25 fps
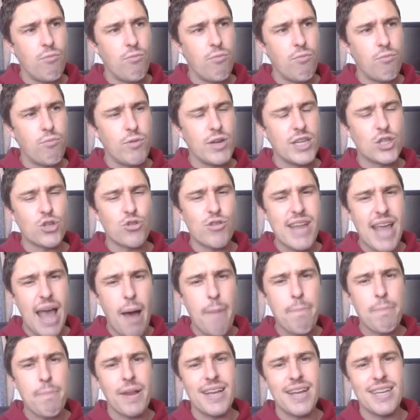we treat
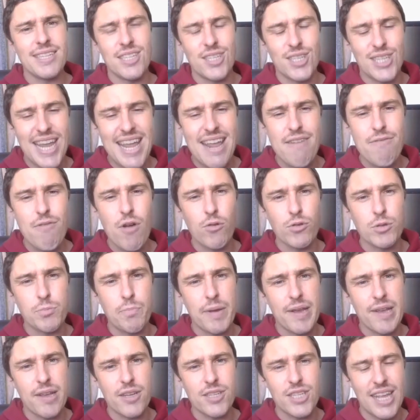our players as heroes,
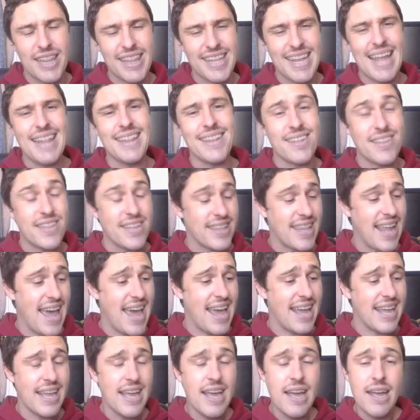because at the end of the
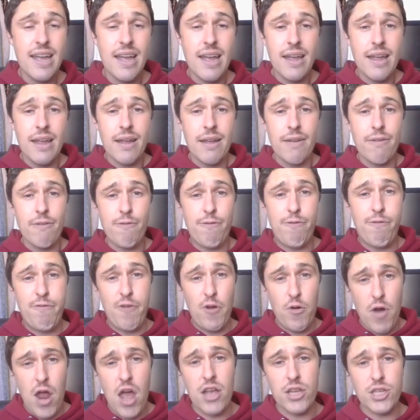day,
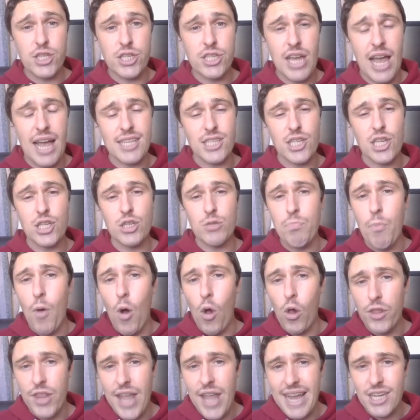for us as a
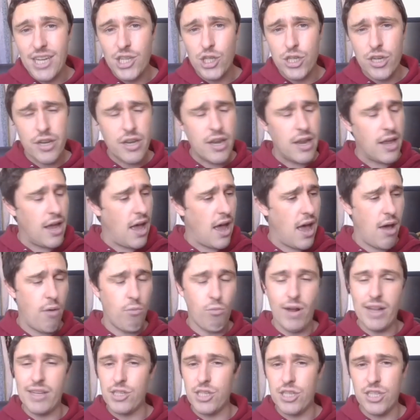small nation,
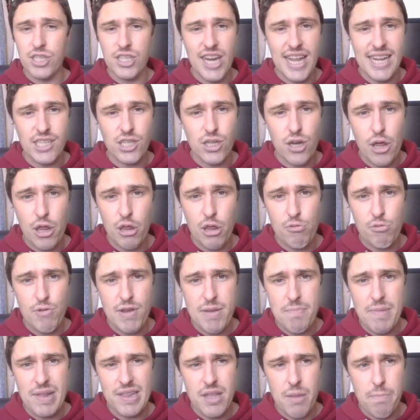Wales is a nation of
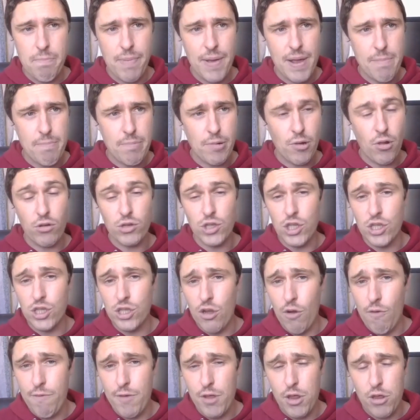3 million people, or
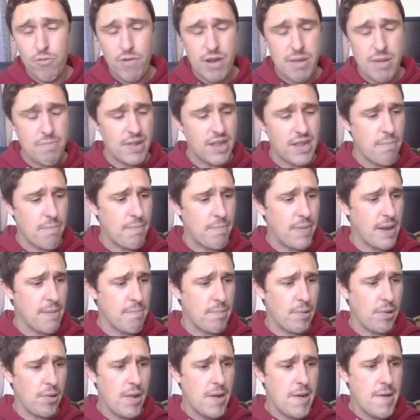just over 3 million
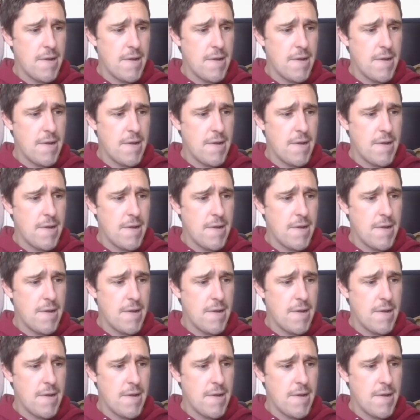people,